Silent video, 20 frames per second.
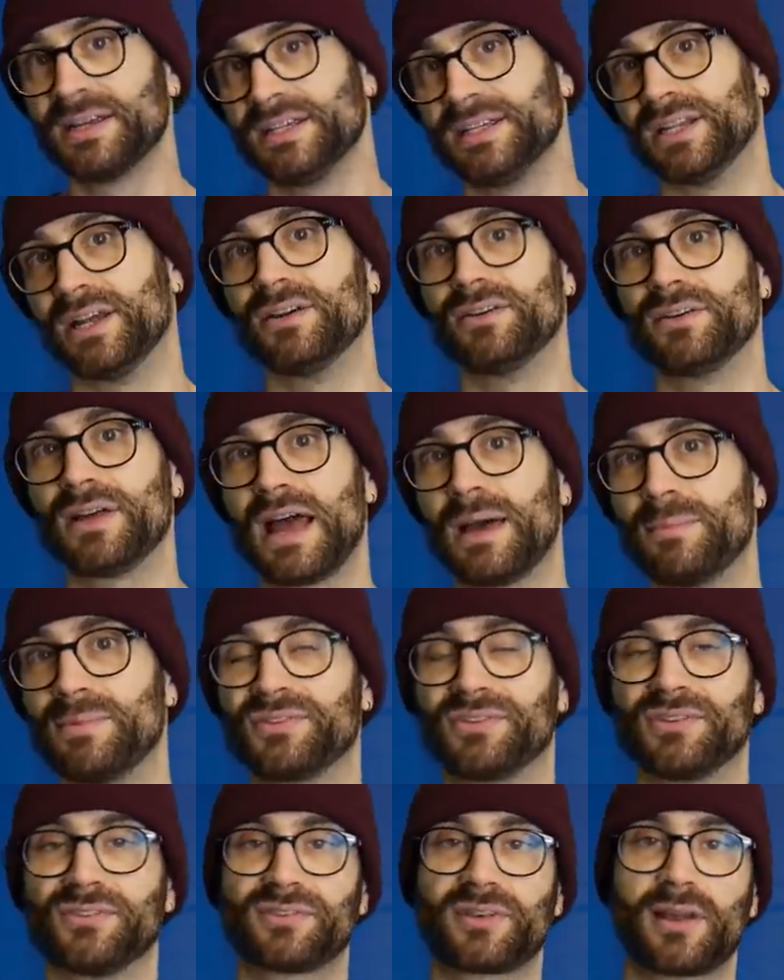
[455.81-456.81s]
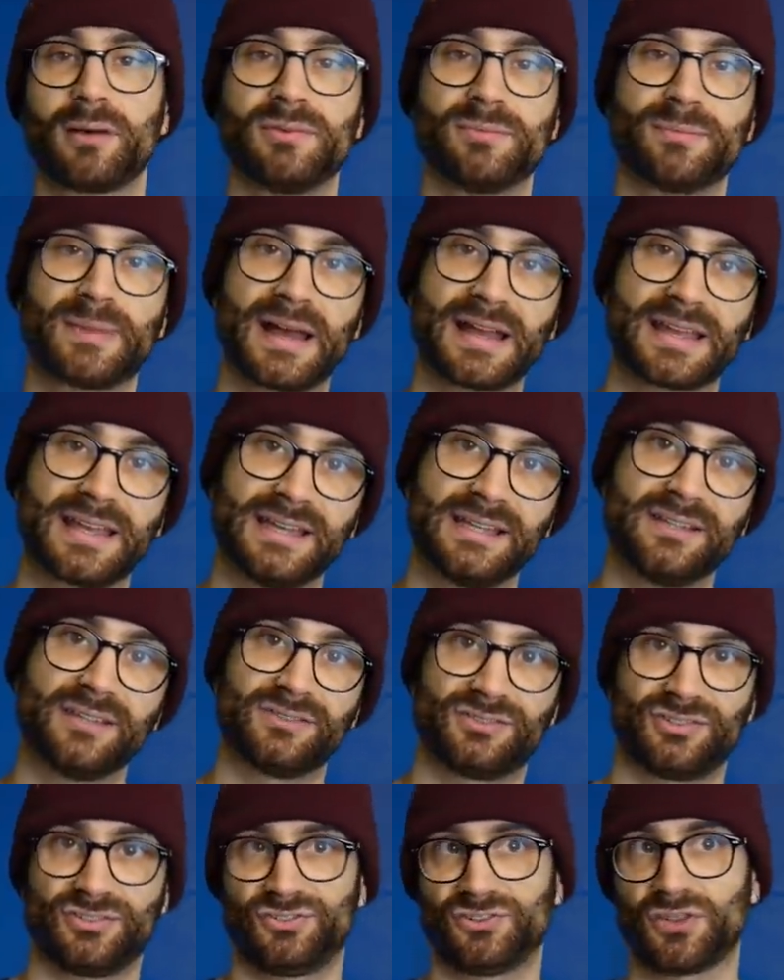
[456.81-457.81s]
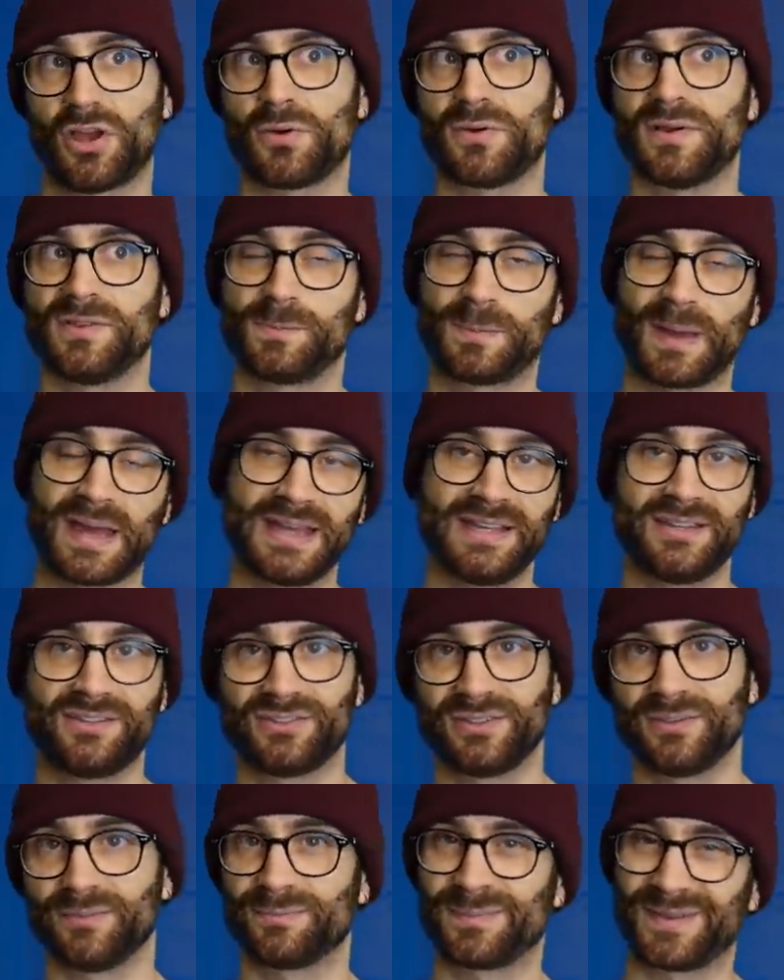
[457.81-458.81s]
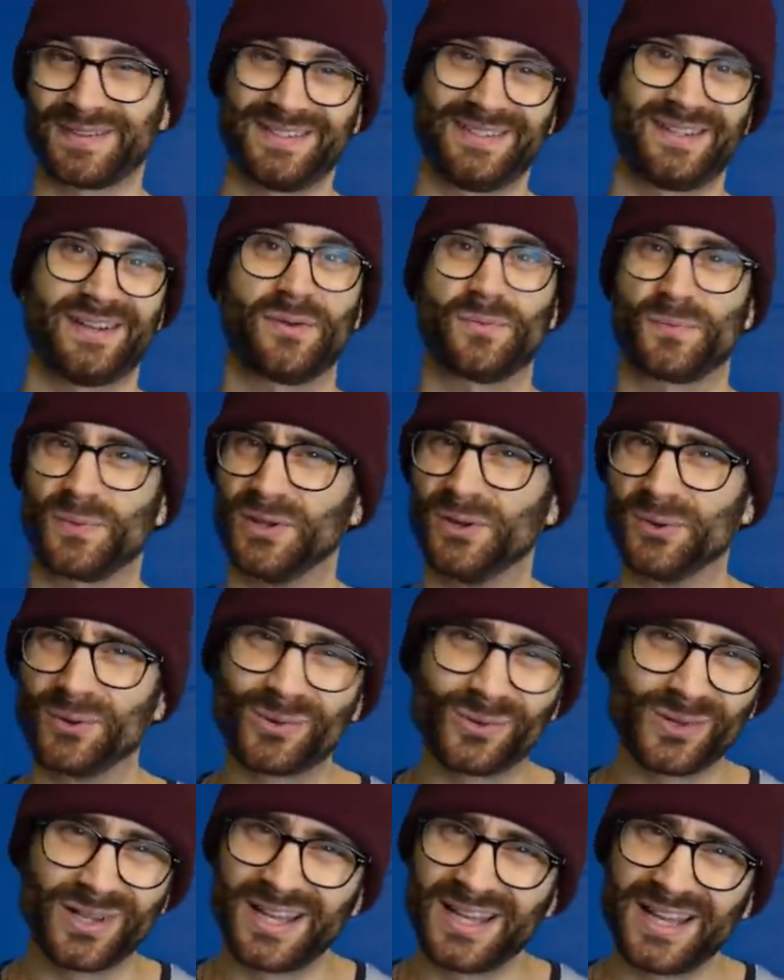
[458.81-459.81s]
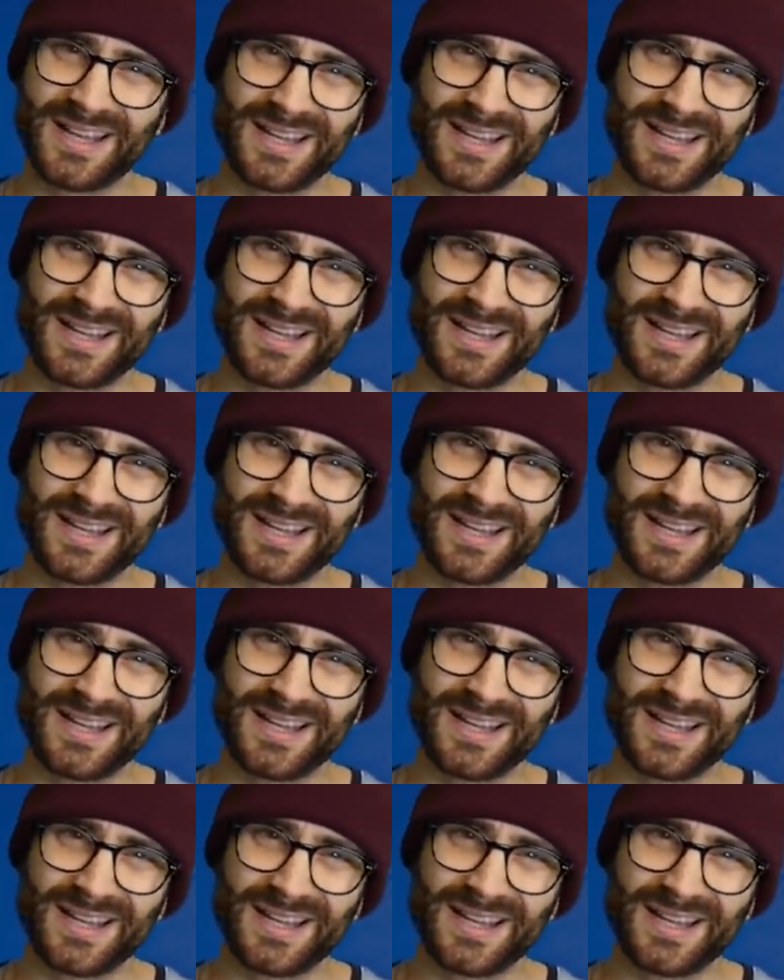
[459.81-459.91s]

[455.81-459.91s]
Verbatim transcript: you know, Emerson's coming back in to show his pace and, you know, we all